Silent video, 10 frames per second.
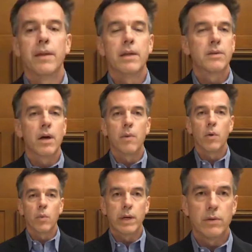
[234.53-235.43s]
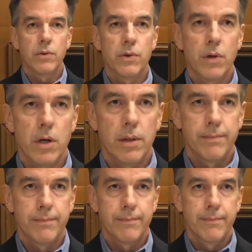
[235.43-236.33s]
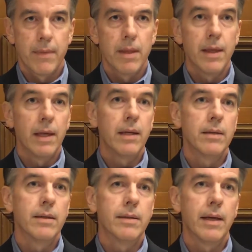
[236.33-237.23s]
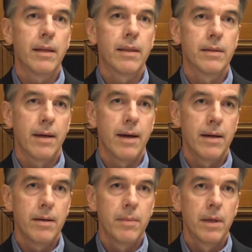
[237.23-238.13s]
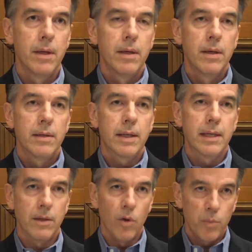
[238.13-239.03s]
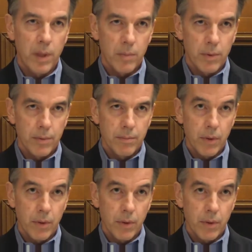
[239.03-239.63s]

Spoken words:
They just come on way too strong. They need to take the time to get to know people